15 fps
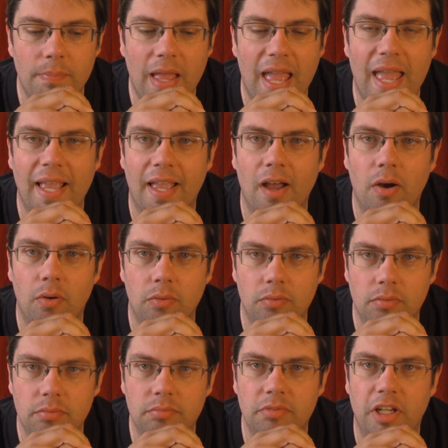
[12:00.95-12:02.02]
hang out,
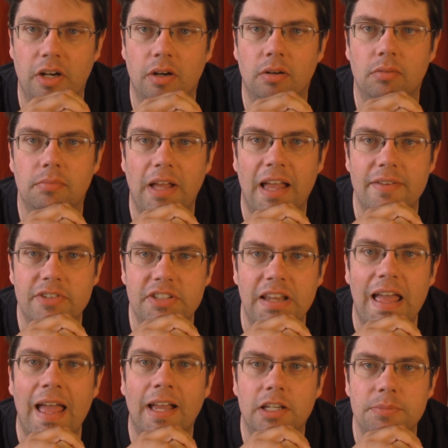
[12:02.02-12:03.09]
have
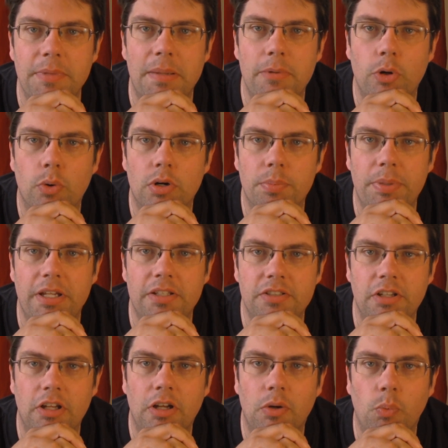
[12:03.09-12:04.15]
snacks, maybe order
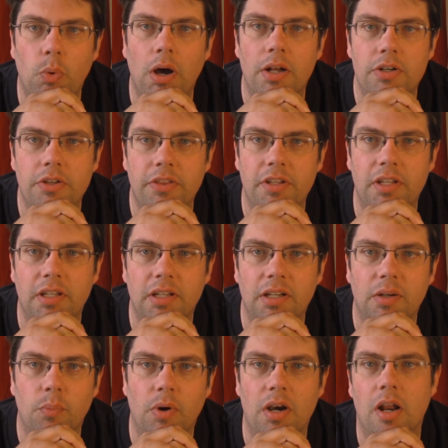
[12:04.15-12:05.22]
pizza, watch the
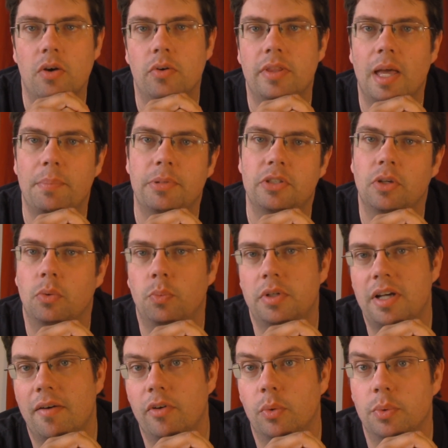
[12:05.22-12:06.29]
100th episode, which
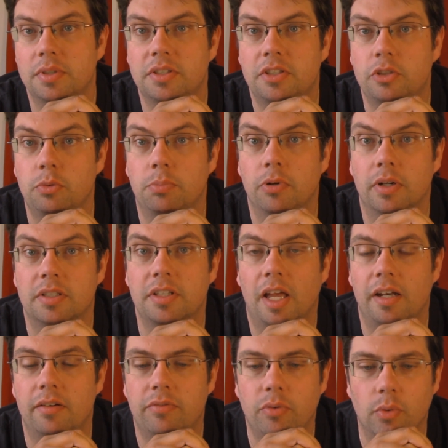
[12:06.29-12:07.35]
everyone's super
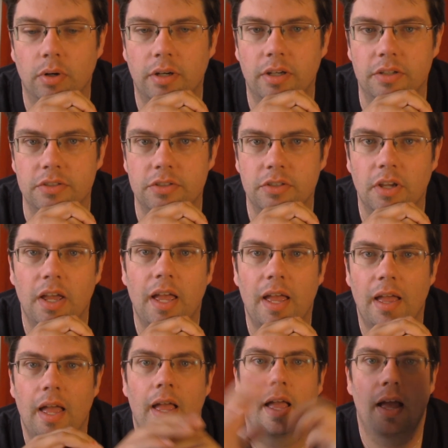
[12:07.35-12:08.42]
excited for because
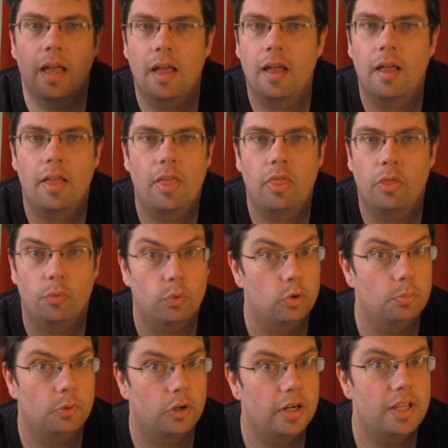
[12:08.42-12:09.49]
the
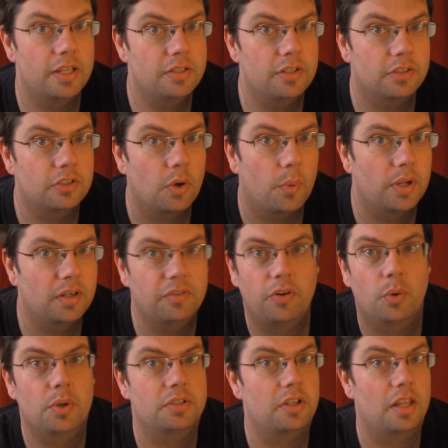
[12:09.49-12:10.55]
rumor is it's going to
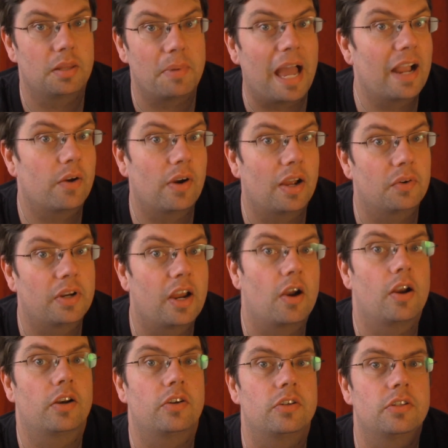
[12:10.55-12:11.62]
focus on the background
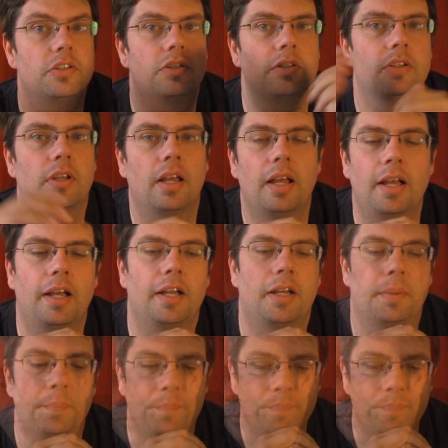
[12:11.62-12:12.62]
characters. I